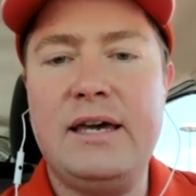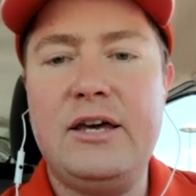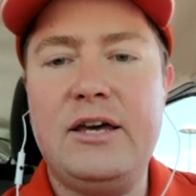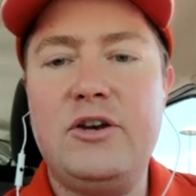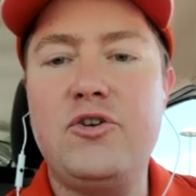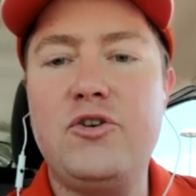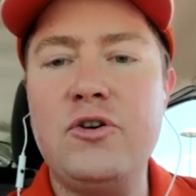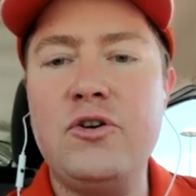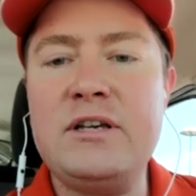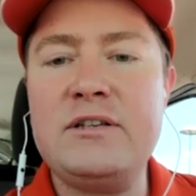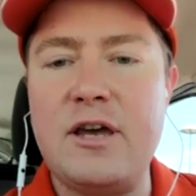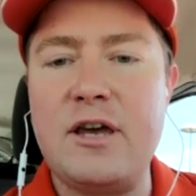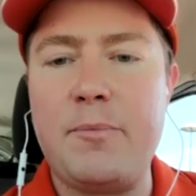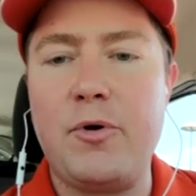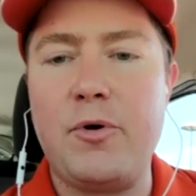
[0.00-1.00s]
During
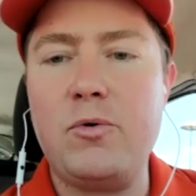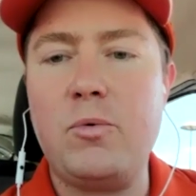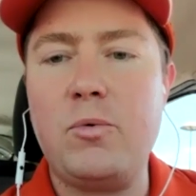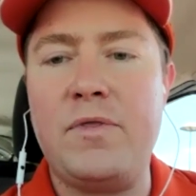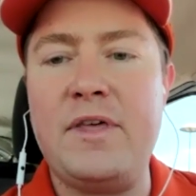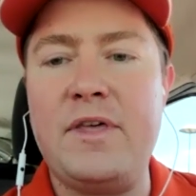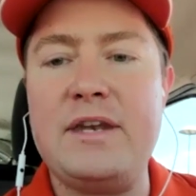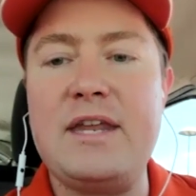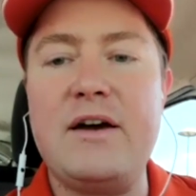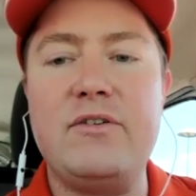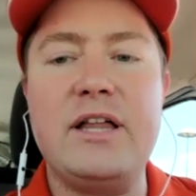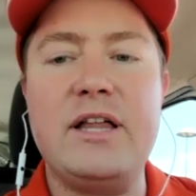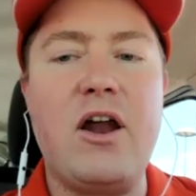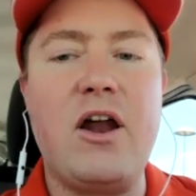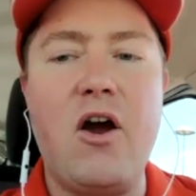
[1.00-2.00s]
supper, when the
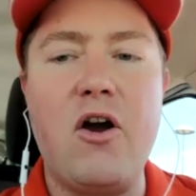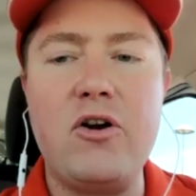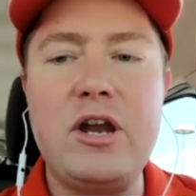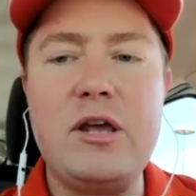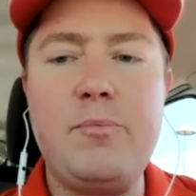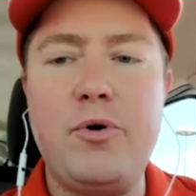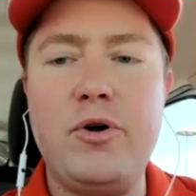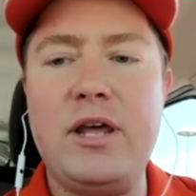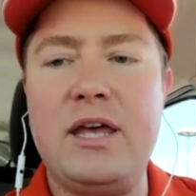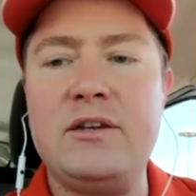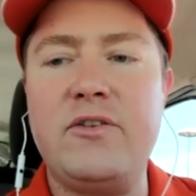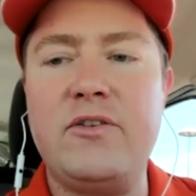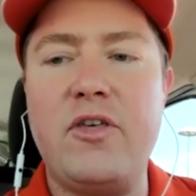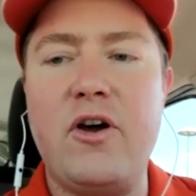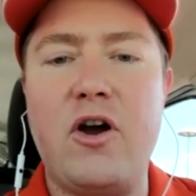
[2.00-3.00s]
devil had already put it
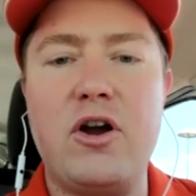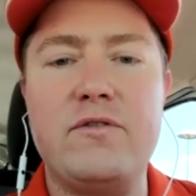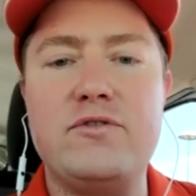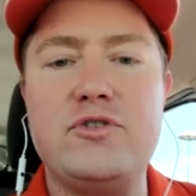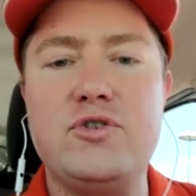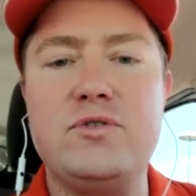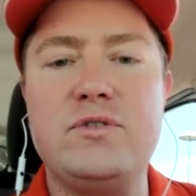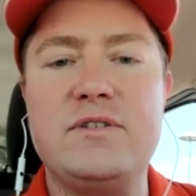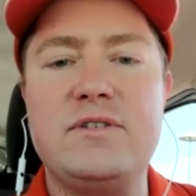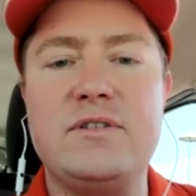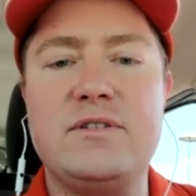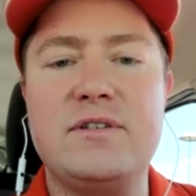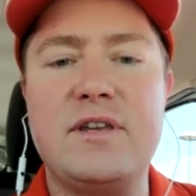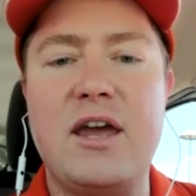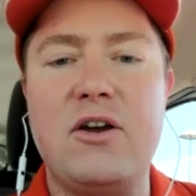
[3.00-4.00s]
into the heart of Judas
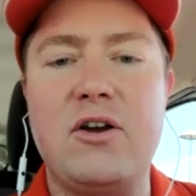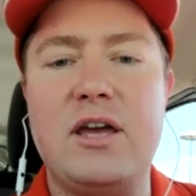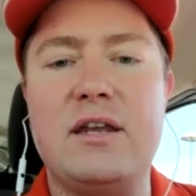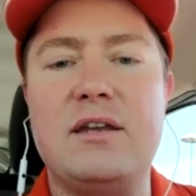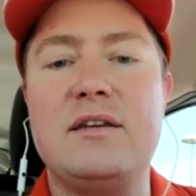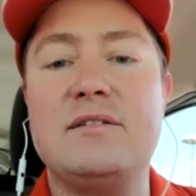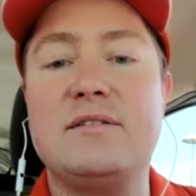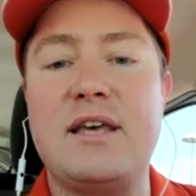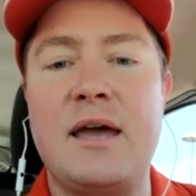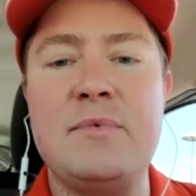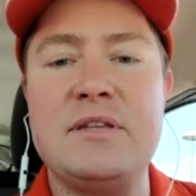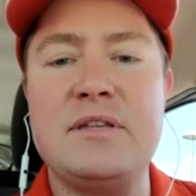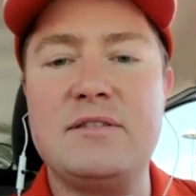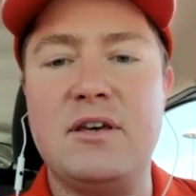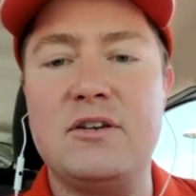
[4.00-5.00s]
Iscariot,
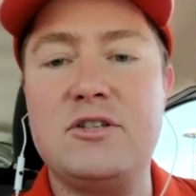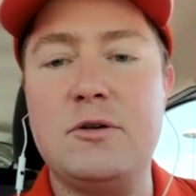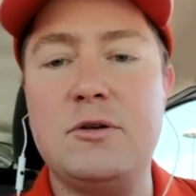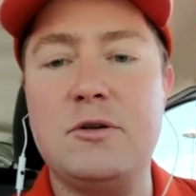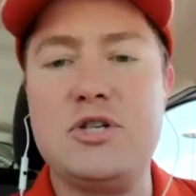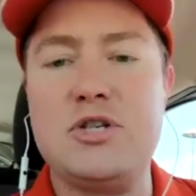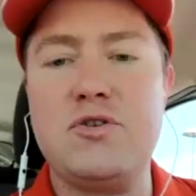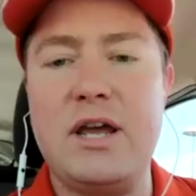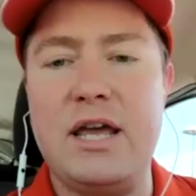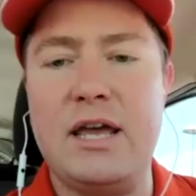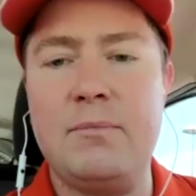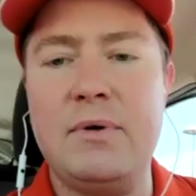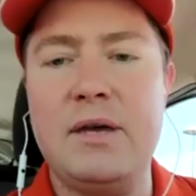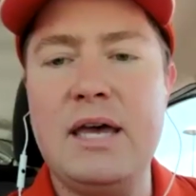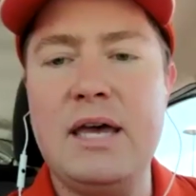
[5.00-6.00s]
Simon's son, to betray
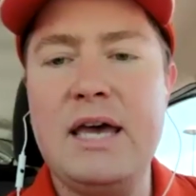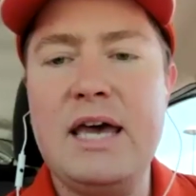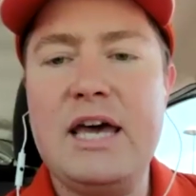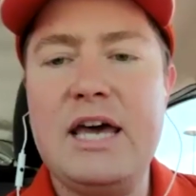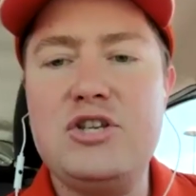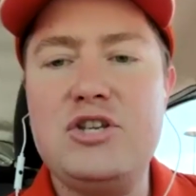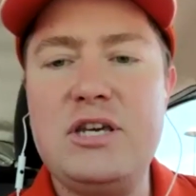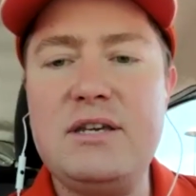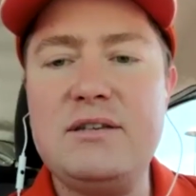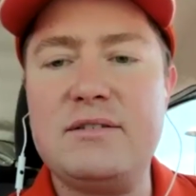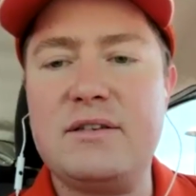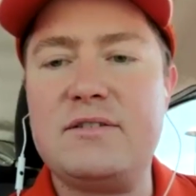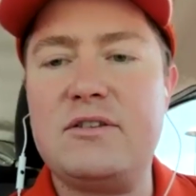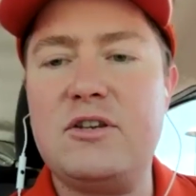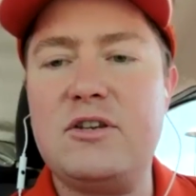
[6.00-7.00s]
him,
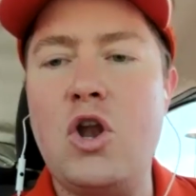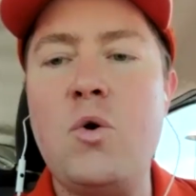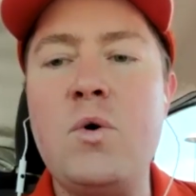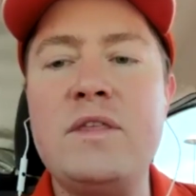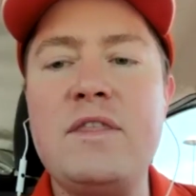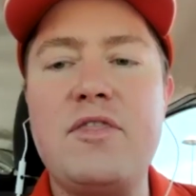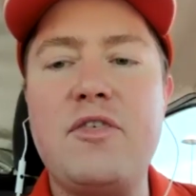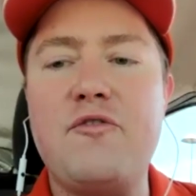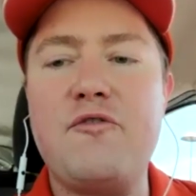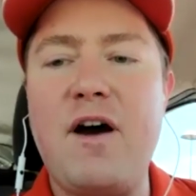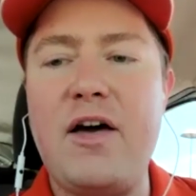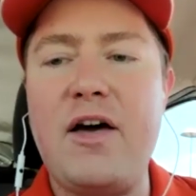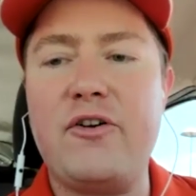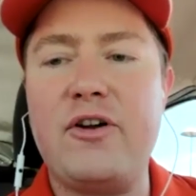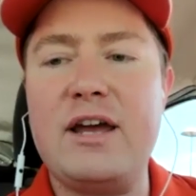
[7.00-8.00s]
Jesus, knowing that the
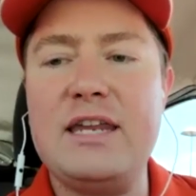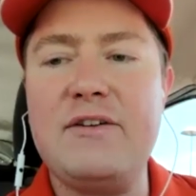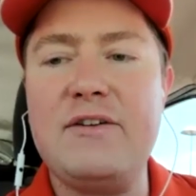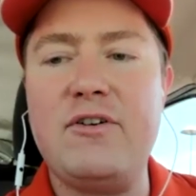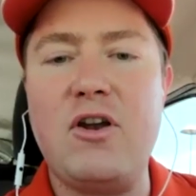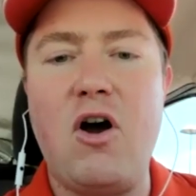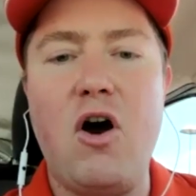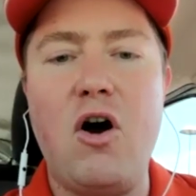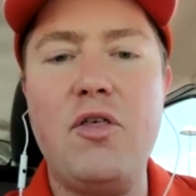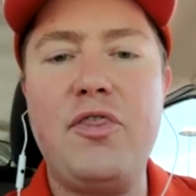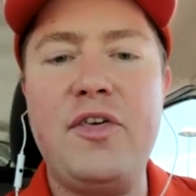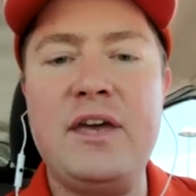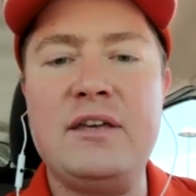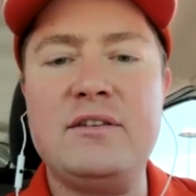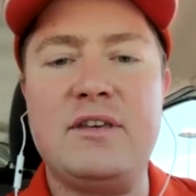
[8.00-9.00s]
Father had given all
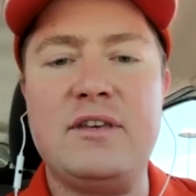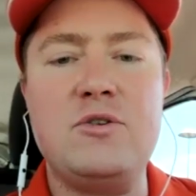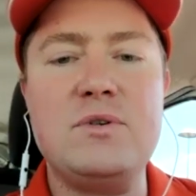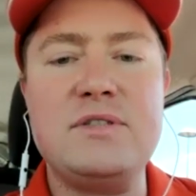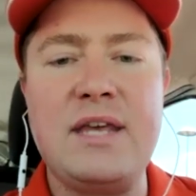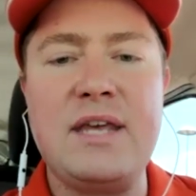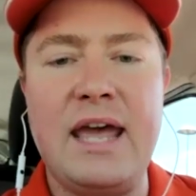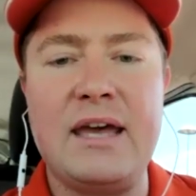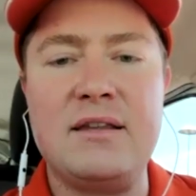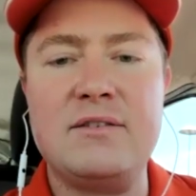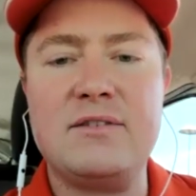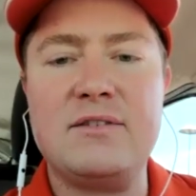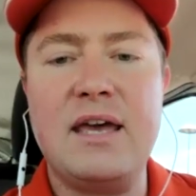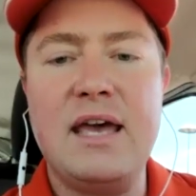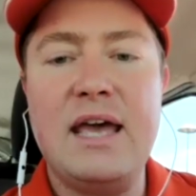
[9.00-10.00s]
things into his
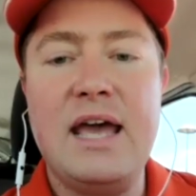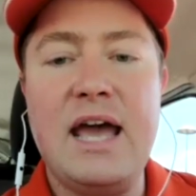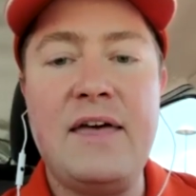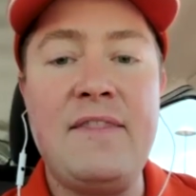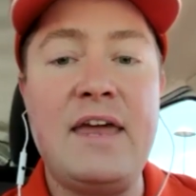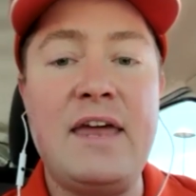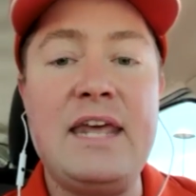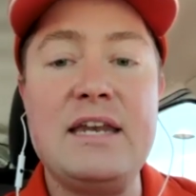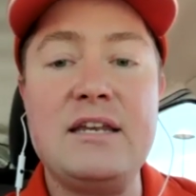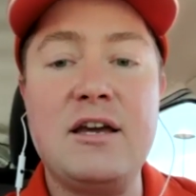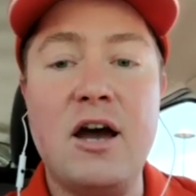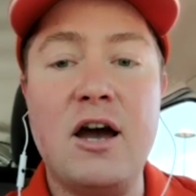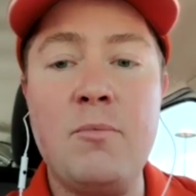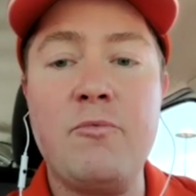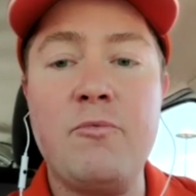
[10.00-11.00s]
hands, and that he had
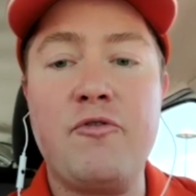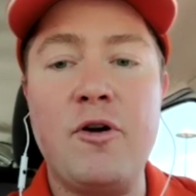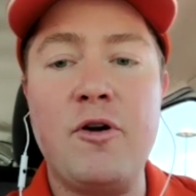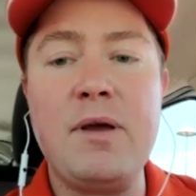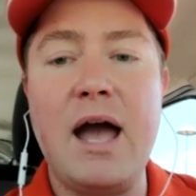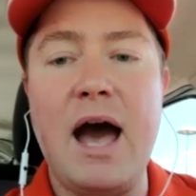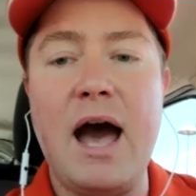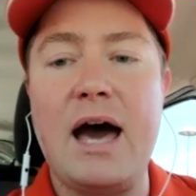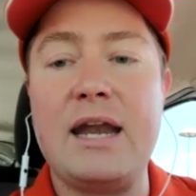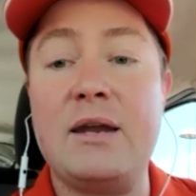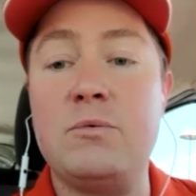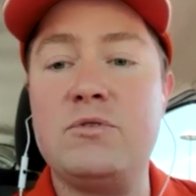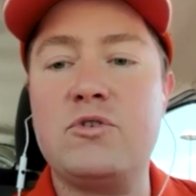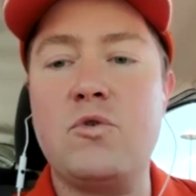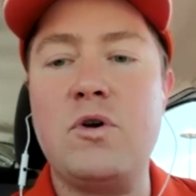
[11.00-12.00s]
come from God
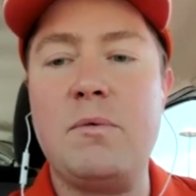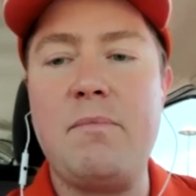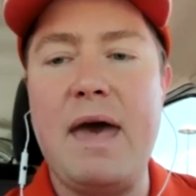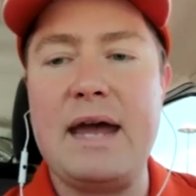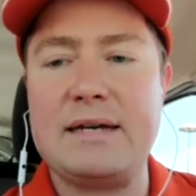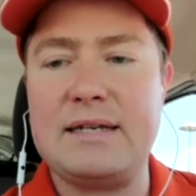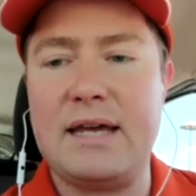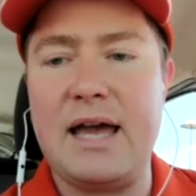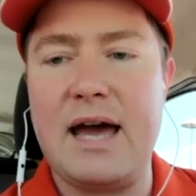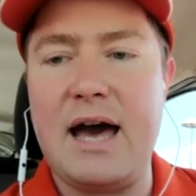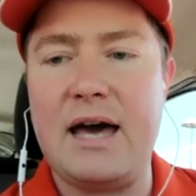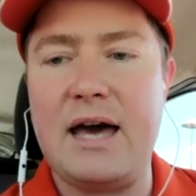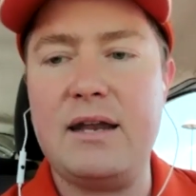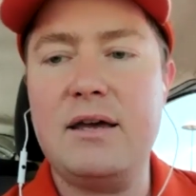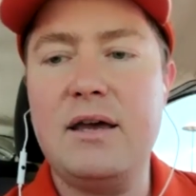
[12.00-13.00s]
and was going back to
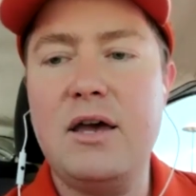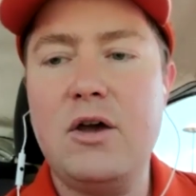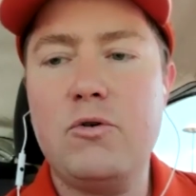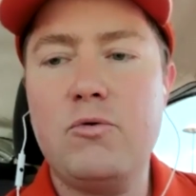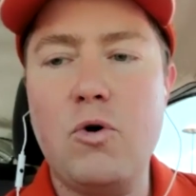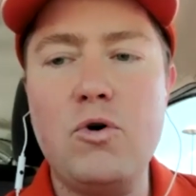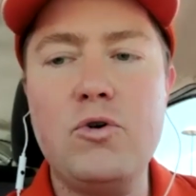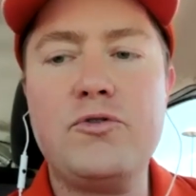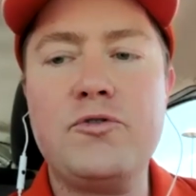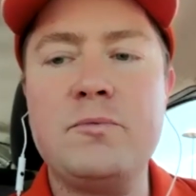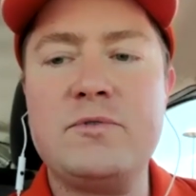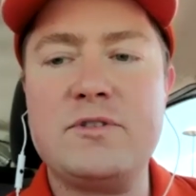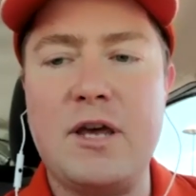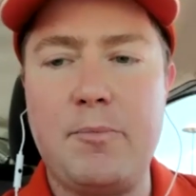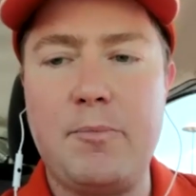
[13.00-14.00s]
God, rose from
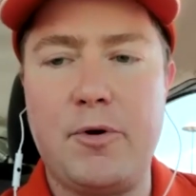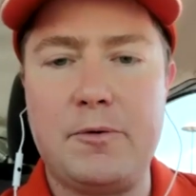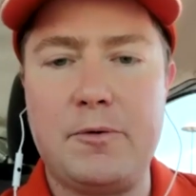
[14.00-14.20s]
supper.